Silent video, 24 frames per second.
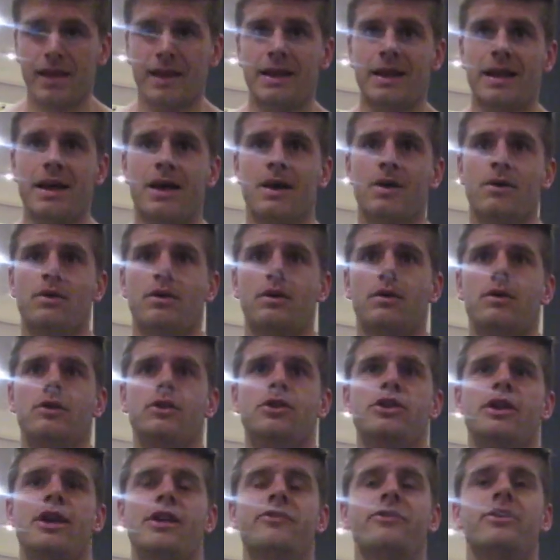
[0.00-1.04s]
Now,
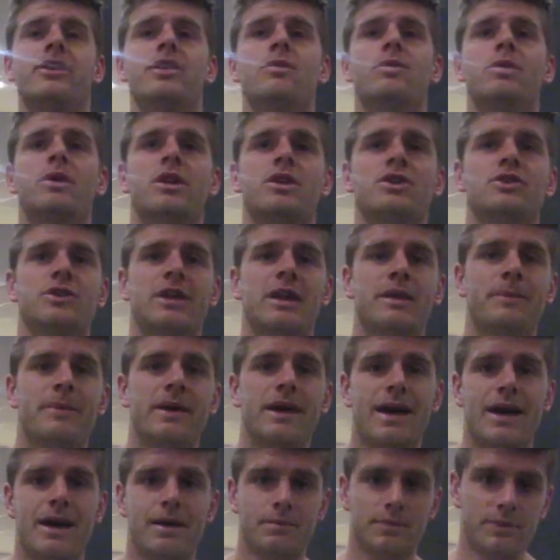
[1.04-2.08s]
generally when I train my
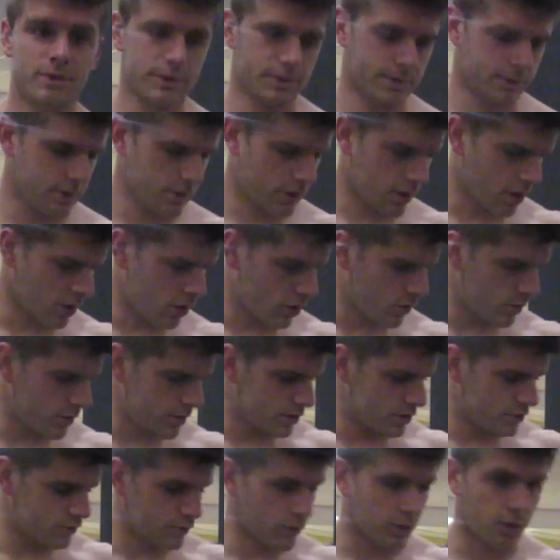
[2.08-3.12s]
abs, I
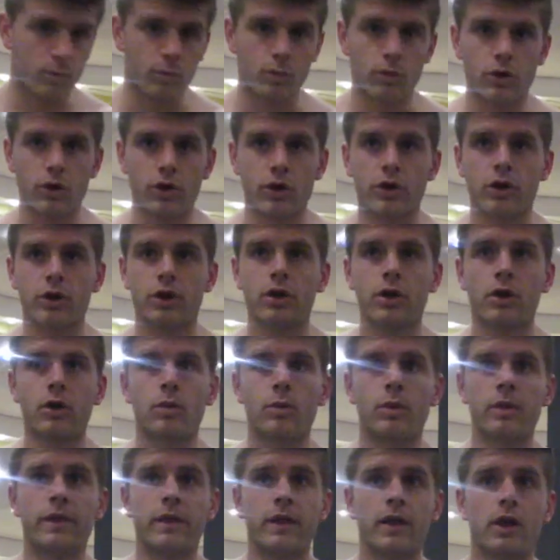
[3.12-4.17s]
always try and work
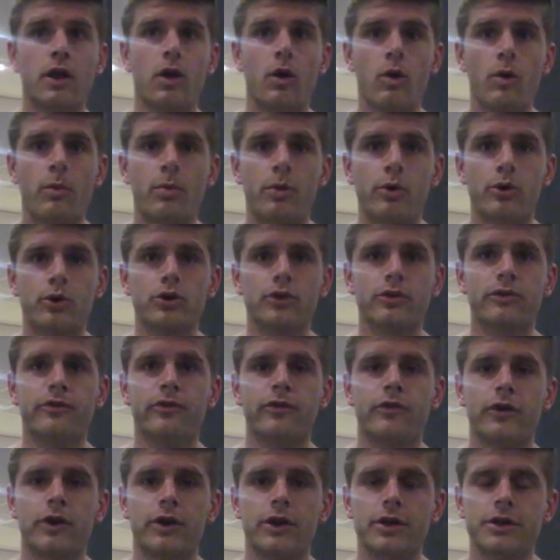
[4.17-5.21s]
with the lower portion
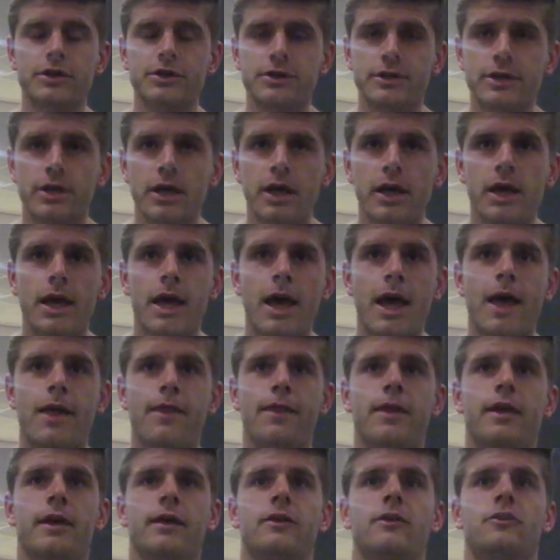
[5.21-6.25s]
first
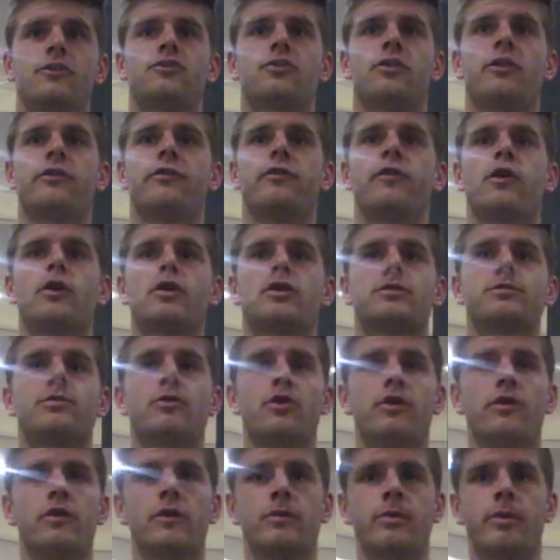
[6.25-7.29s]
and then try and focus
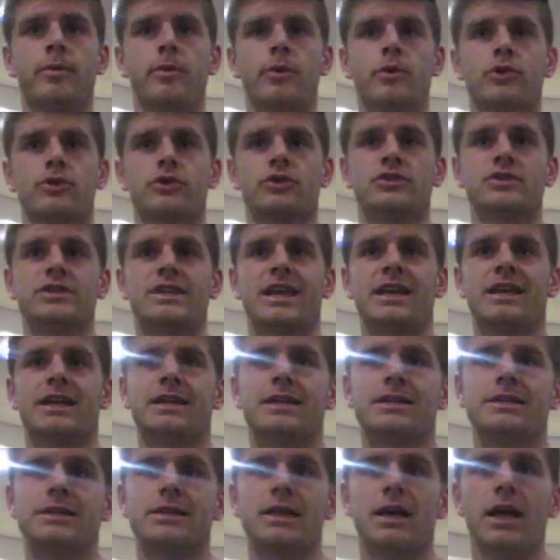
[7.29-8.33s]
more on the upper portion
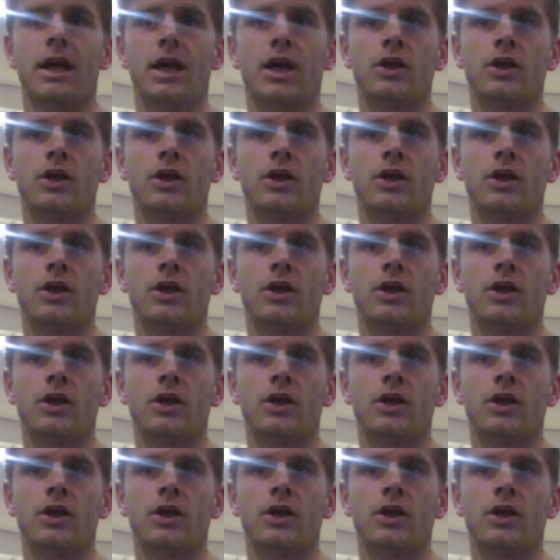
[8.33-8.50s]
second,